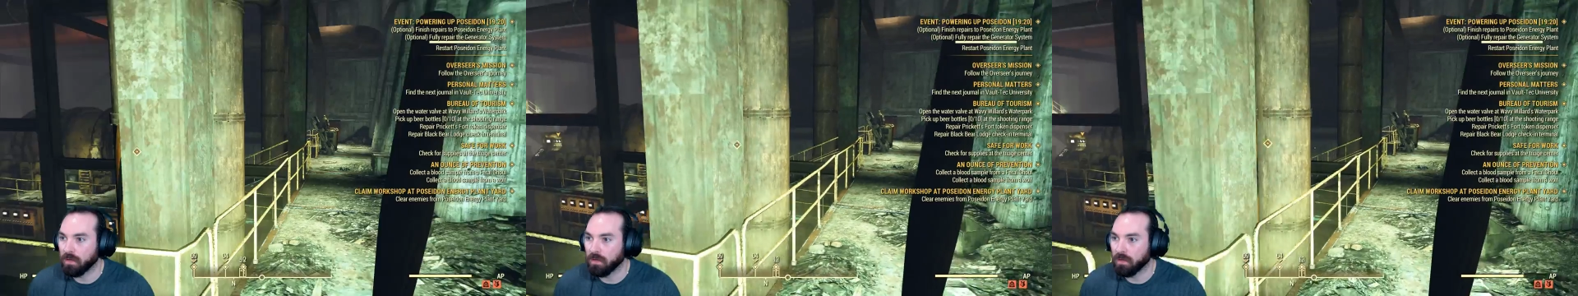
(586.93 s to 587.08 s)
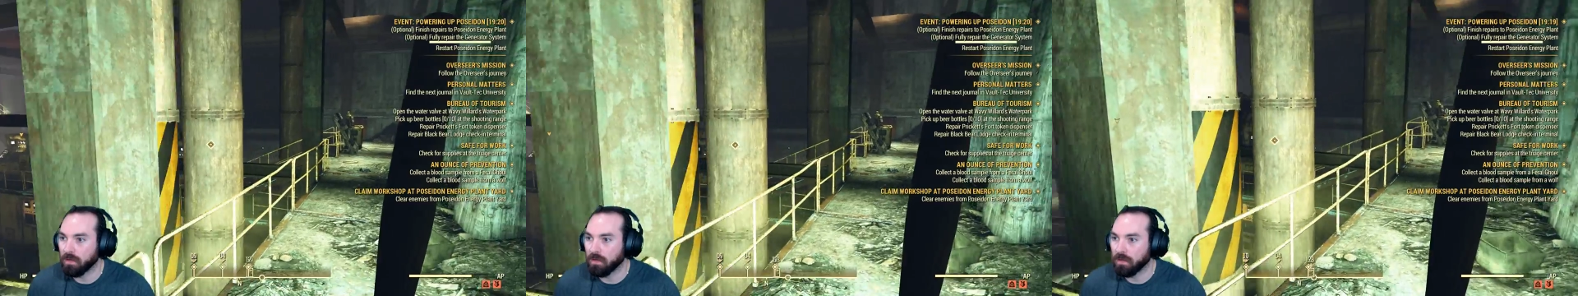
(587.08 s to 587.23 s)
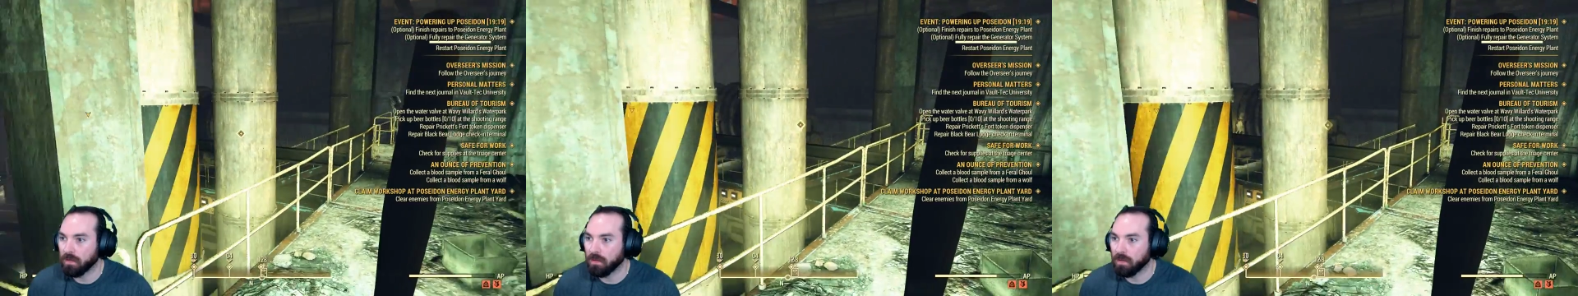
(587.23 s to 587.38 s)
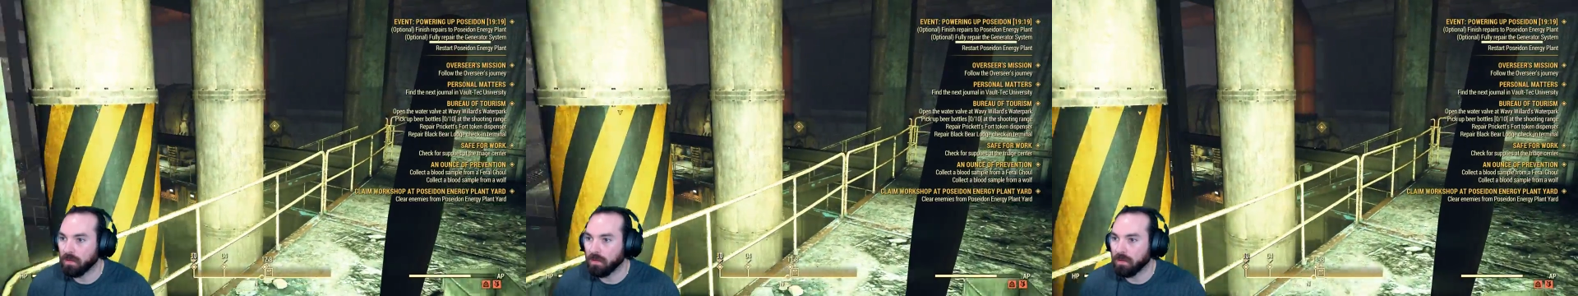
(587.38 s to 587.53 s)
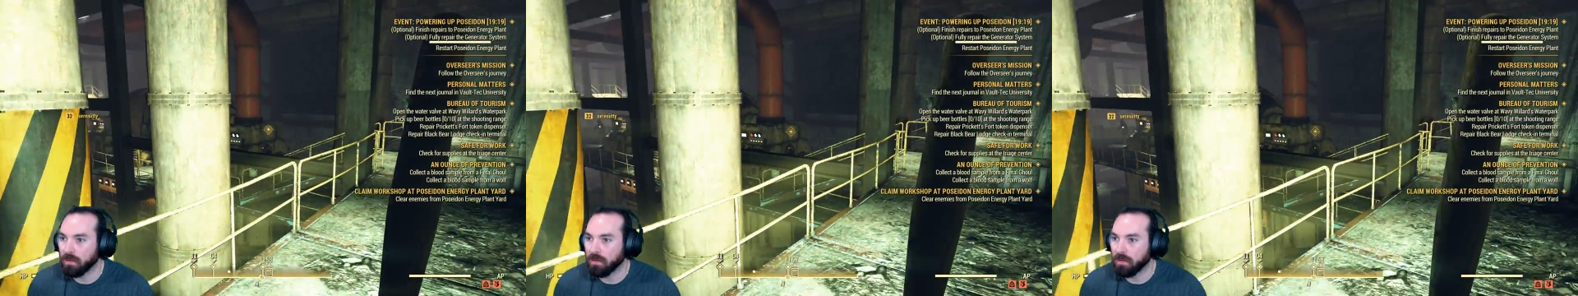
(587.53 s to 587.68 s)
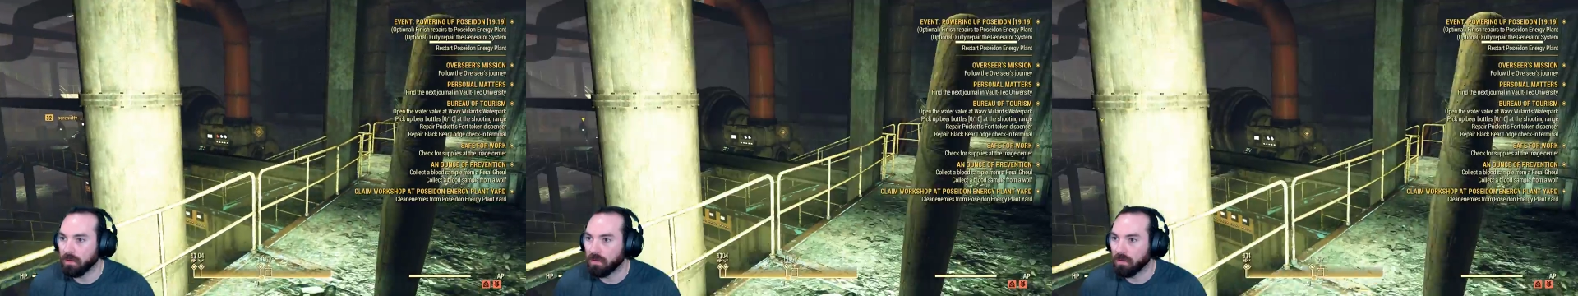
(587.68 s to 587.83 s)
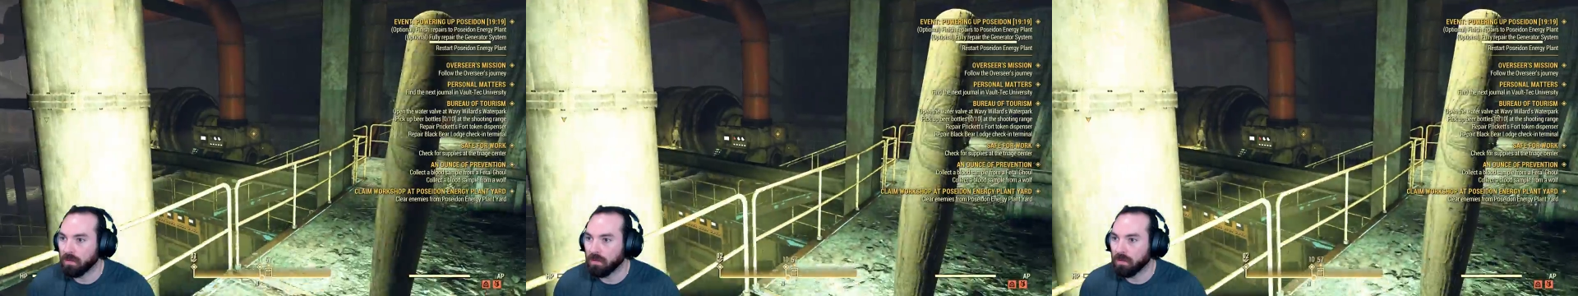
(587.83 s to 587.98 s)

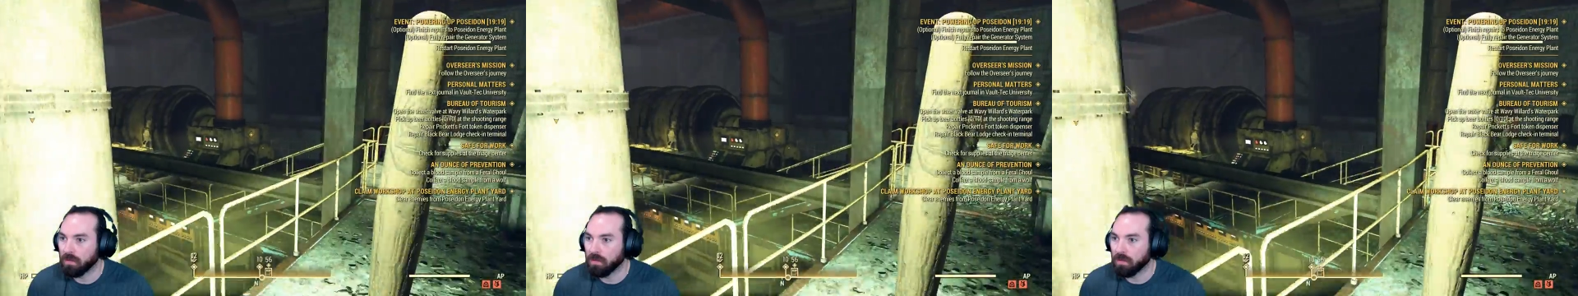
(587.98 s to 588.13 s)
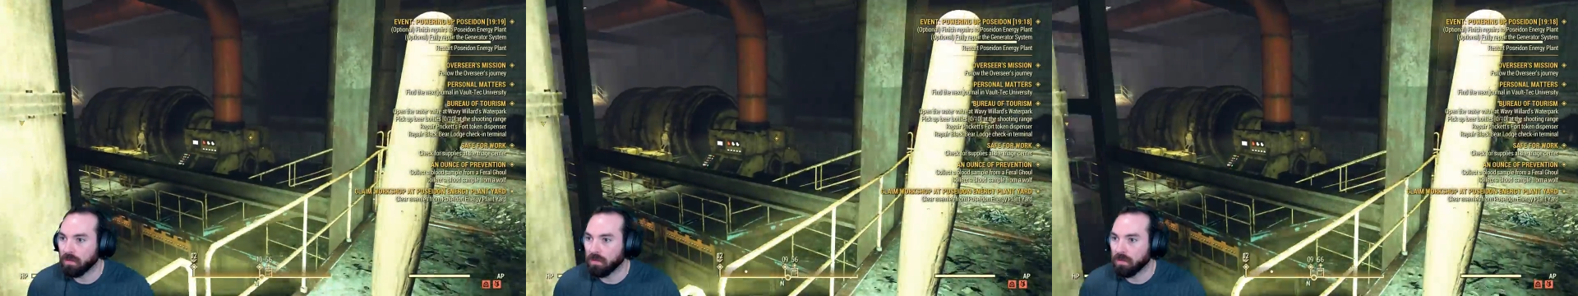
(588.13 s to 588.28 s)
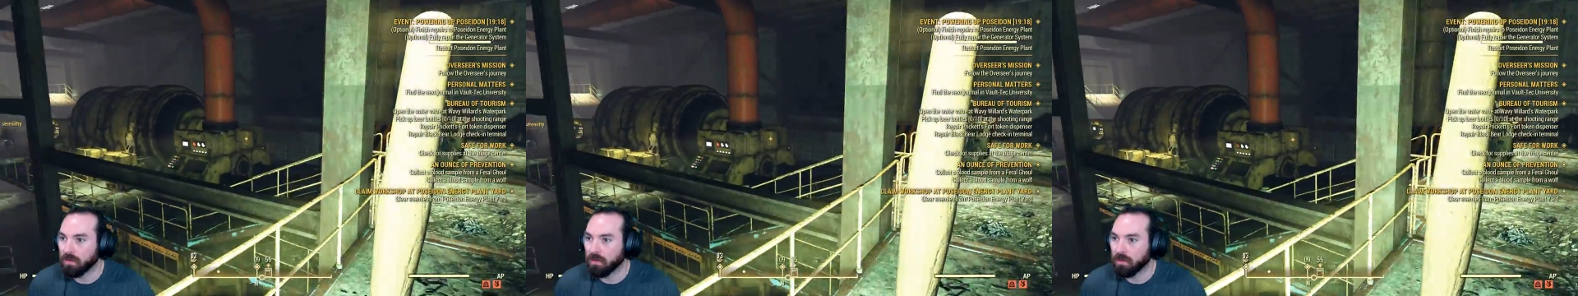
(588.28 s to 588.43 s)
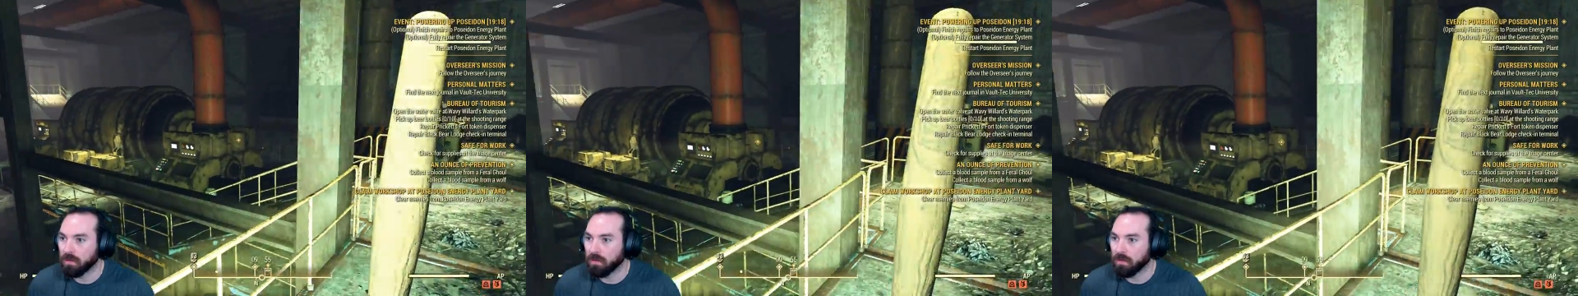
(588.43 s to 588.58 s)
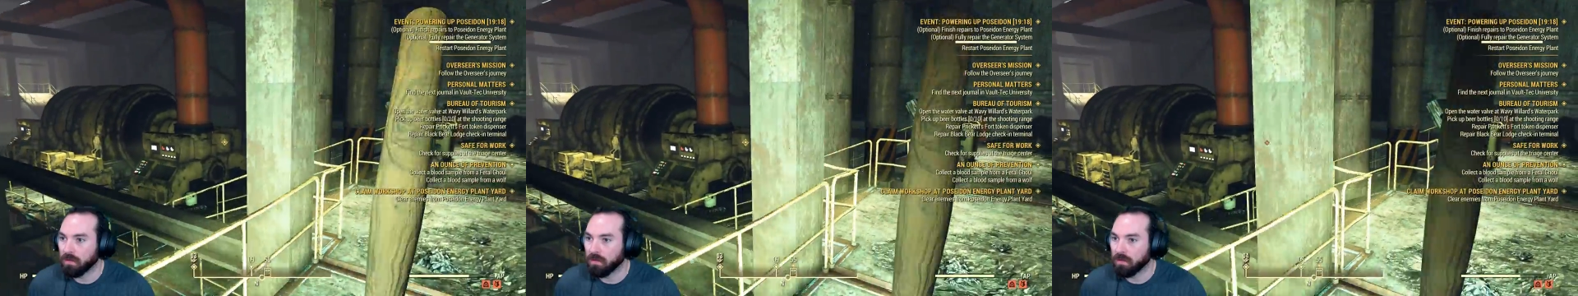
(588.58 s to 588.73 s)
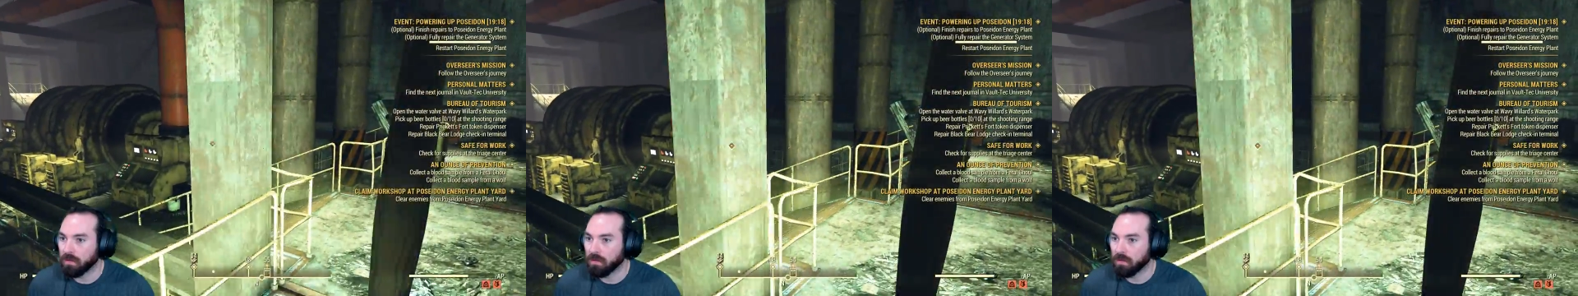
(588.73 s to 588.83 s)
No one is speaking in this clip.